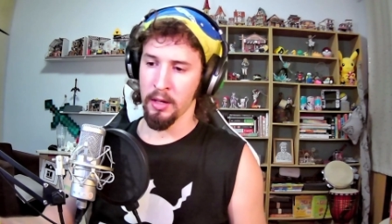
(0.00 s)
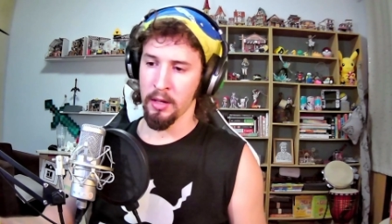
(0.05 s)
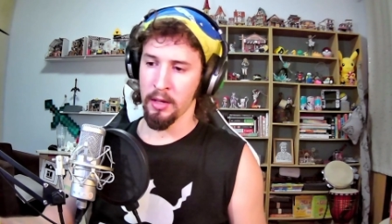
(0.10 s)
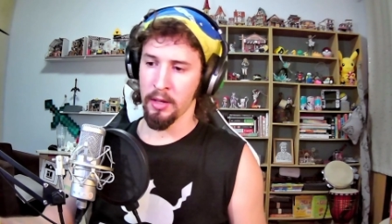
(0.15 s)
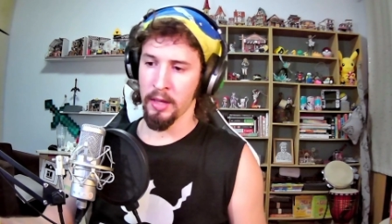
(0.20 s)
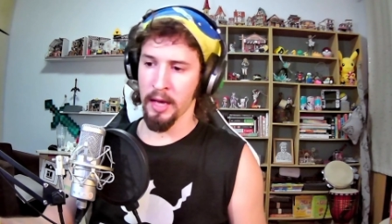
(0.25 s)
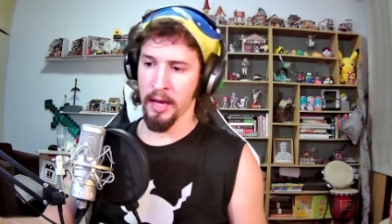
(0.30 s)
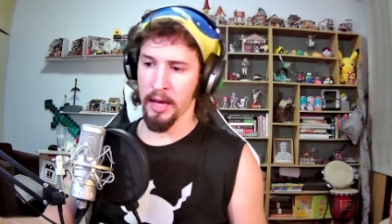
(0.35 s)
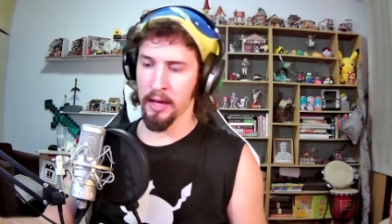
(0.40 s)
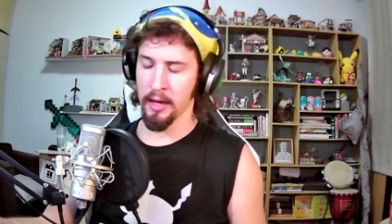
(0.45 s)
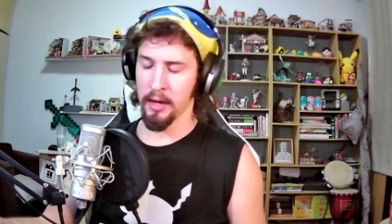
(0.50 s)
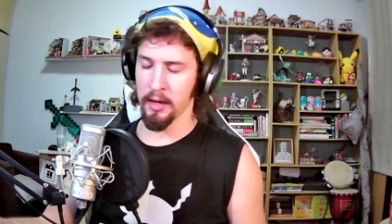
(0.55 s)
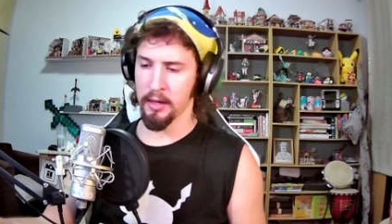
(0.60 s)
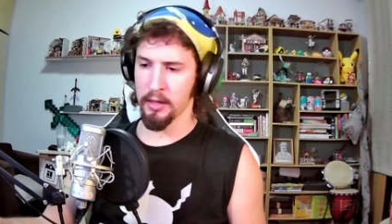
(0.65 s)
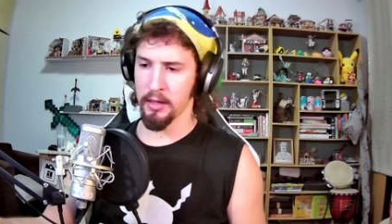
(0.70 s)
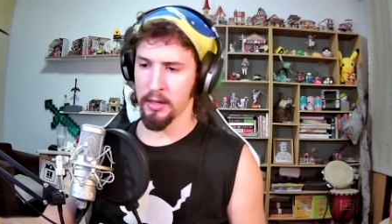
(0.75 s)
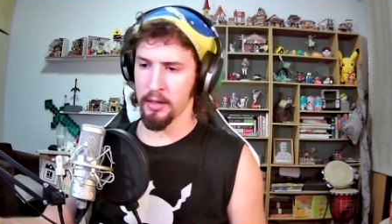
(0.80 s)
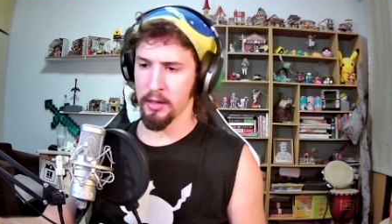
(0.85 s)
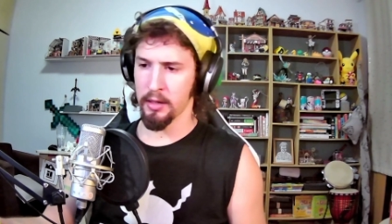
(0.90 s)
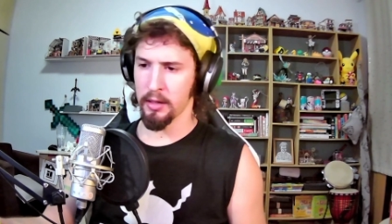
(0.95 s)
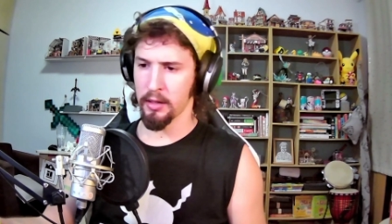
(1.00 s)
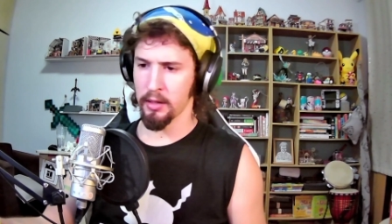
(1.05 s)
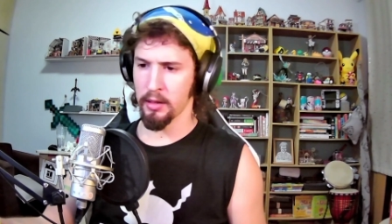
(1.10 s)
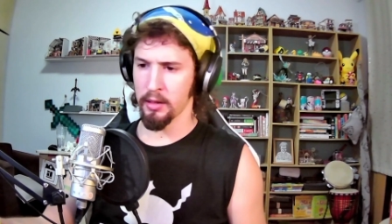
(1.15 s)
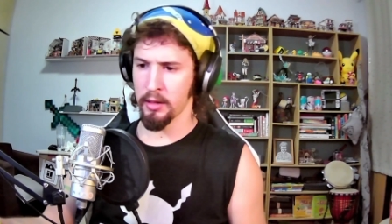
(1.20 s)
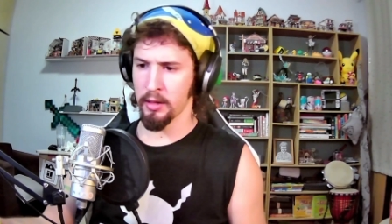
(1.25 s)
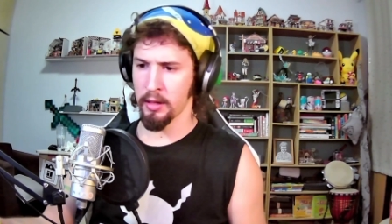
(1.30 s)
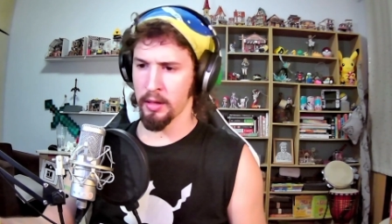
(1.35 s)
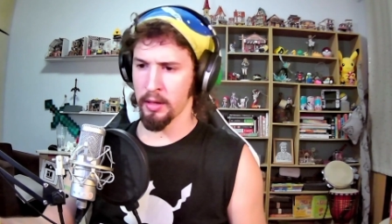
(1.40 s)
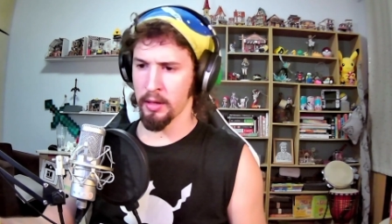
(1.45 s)
that
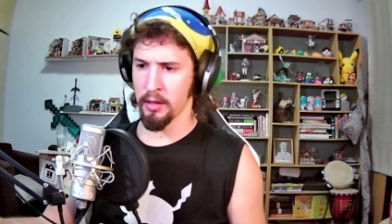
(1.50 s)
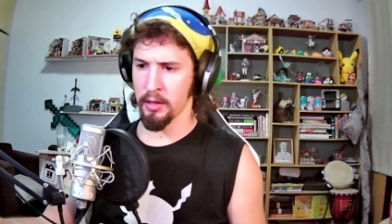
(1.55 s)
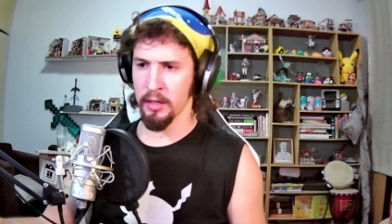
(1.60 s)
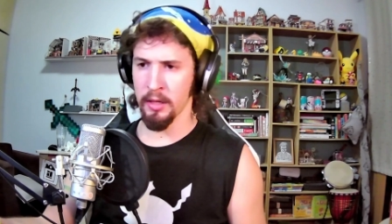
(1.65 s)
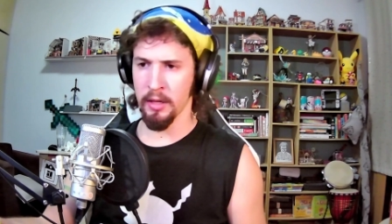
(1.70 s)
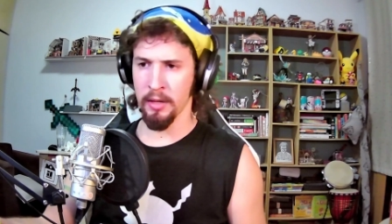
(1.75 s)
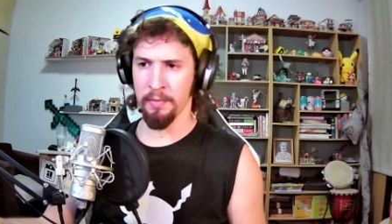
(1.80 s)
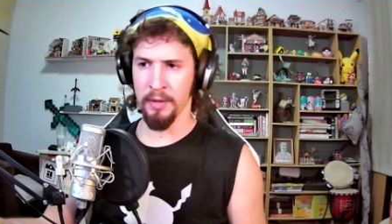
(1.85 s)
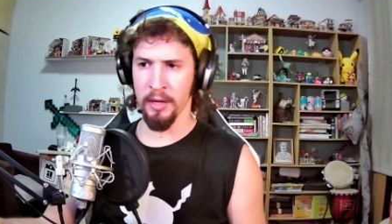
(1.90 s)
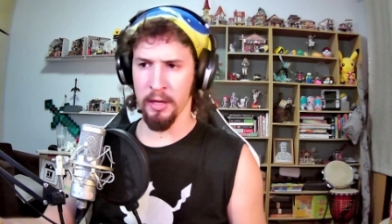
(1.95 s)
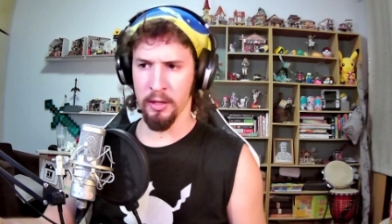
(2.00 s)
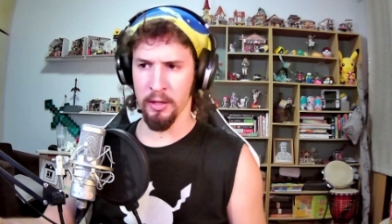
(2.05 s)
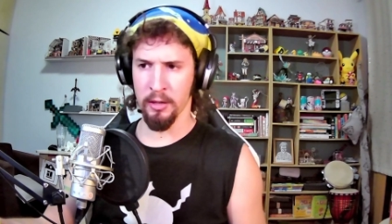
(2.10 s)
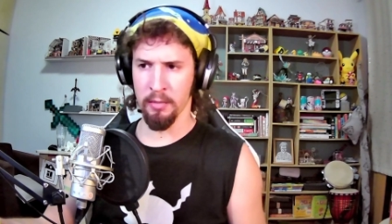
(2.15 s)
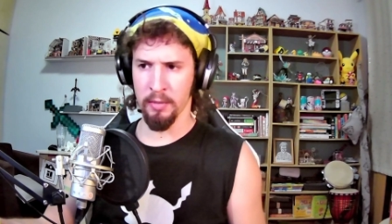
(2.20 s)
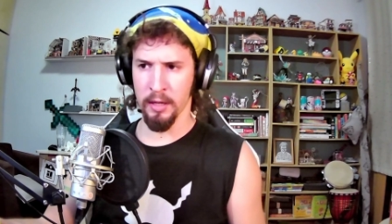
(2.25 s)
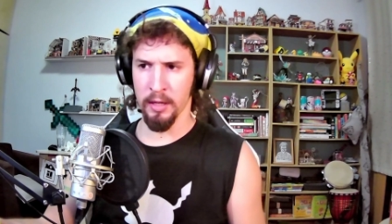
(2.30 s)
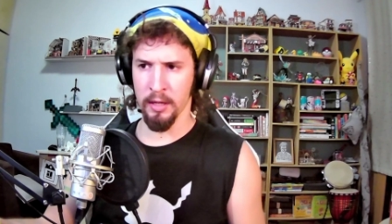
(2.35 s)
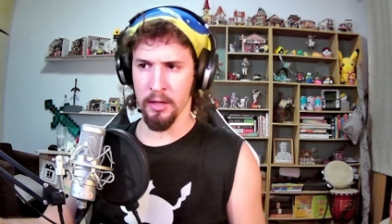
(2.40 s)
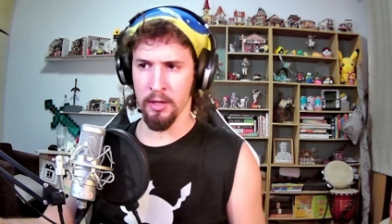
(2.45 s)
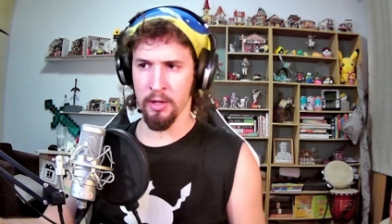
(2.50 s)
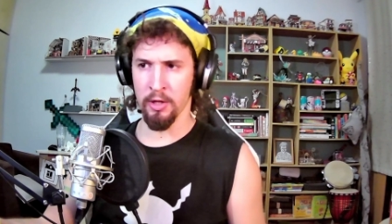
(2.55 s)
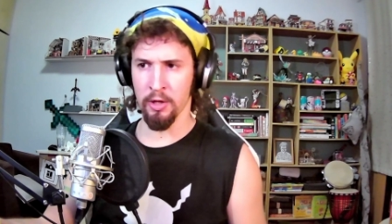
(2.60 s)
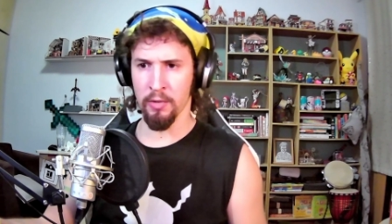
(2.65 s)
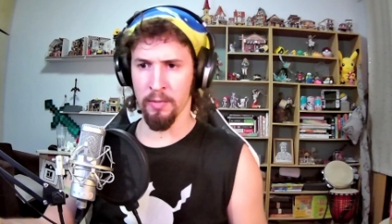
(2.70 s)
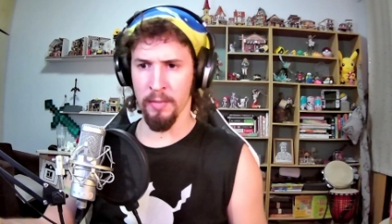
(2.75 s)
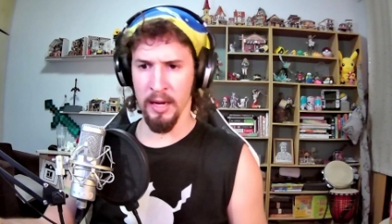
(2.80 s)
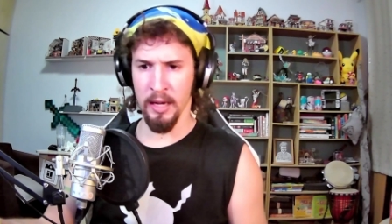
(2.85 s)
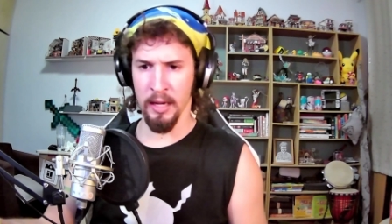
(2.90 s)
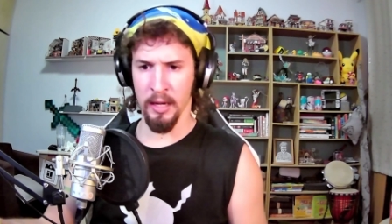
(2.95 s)
there didn't appear to be too
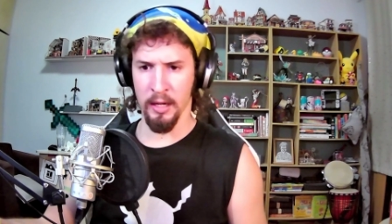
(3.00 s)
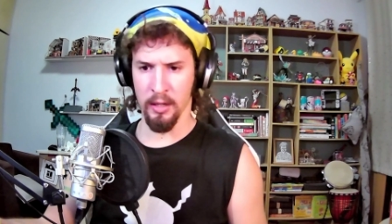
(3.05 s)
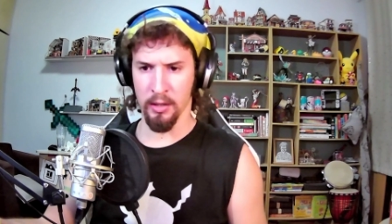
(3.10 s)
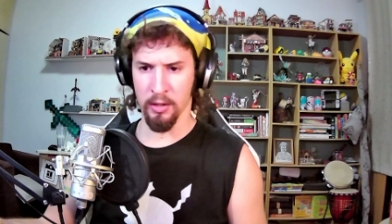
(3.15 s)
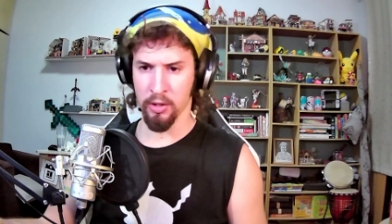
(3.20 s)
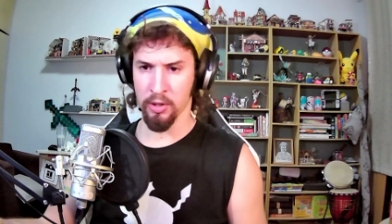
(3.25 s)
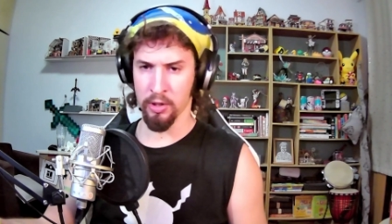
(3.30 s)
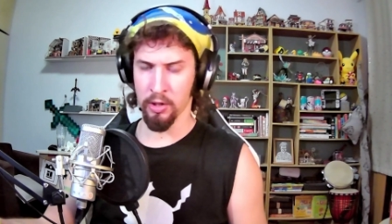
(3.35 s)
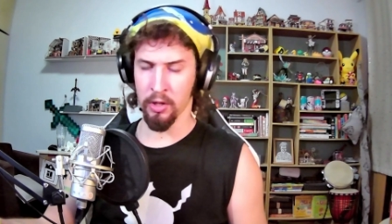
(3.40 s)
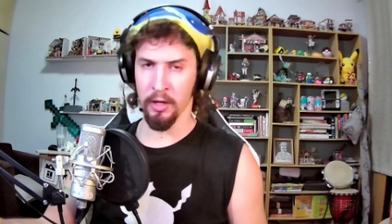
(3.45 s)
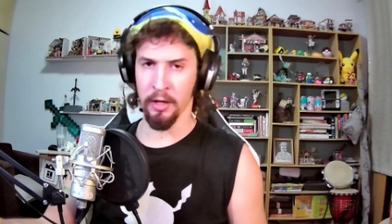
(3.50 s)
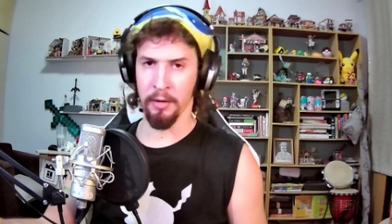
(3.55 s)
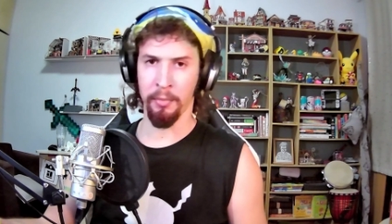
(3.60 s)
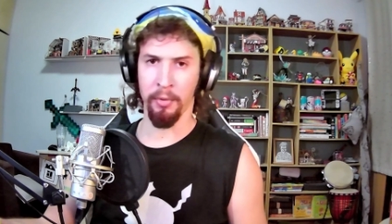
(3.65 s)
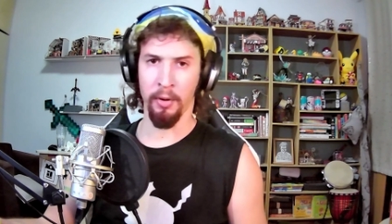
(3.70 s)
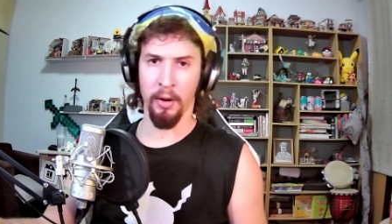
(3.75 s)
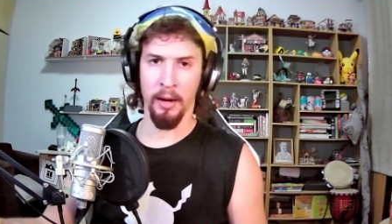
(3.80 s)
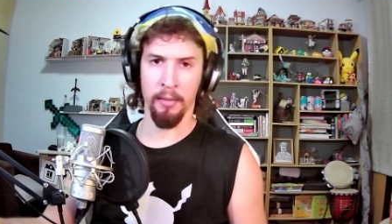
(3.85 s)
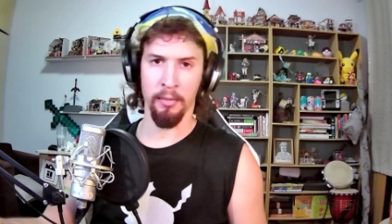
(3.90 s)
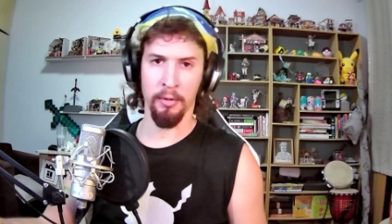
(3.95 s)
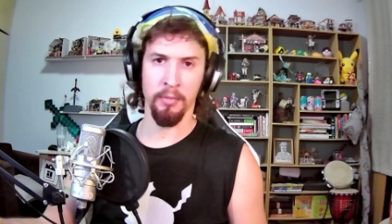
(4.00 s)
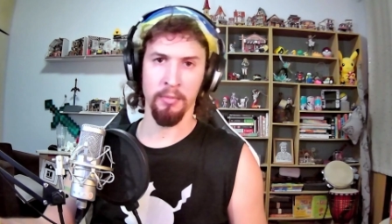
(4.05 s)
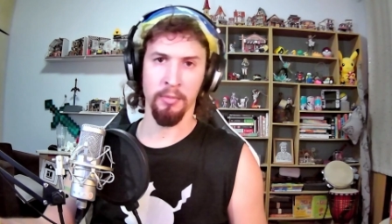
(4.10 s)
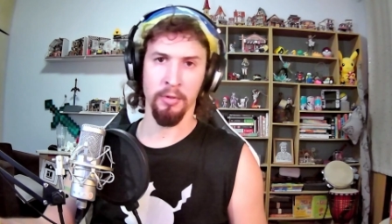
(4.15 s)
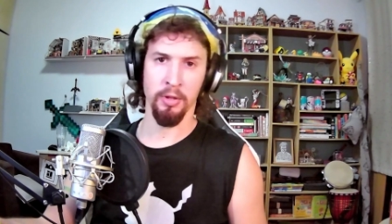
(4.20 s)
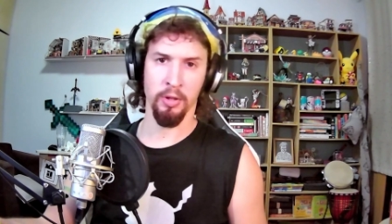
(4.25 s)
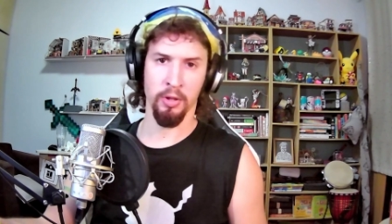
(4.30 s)
many concerning problems.